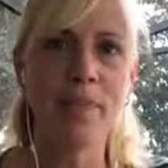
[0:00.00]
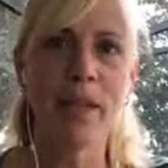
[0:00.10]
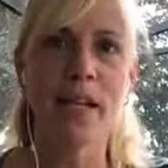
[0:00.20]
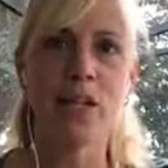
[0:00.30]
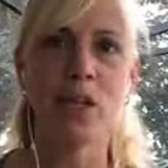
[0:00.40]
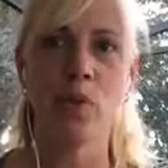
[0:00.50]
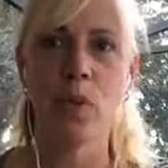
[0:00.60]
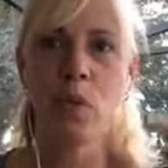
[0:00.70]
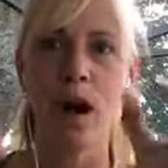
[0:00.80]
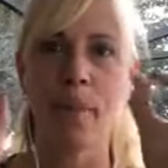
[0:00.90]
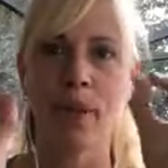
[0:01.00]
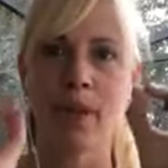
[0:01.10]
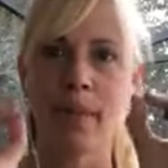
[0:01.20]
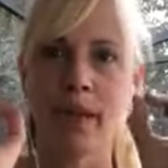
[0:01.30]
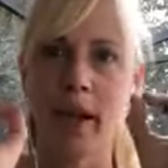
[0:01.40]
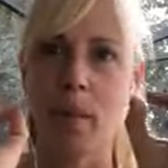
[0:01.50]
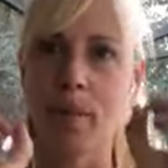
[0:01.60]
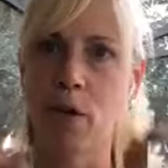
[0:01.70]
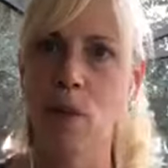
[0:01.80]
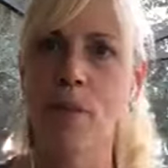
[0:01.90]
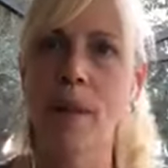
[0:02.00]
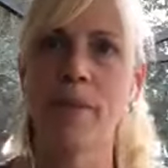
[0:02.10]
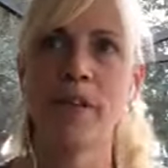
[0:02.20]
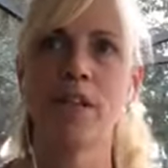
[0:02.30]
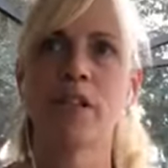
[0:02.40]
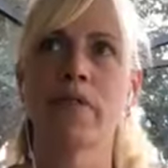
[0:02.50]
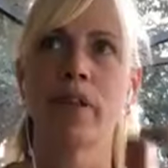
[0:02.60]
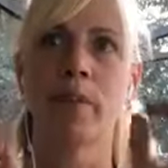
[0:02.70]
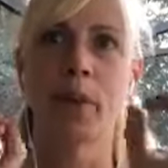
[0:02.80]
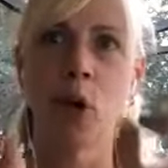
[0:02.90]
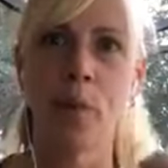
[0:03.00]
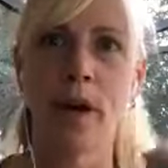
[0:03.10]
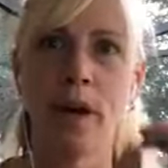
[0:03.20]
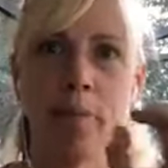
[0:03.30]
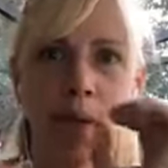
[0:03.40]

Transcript: because we want to put them in the appropriate position for the appropriate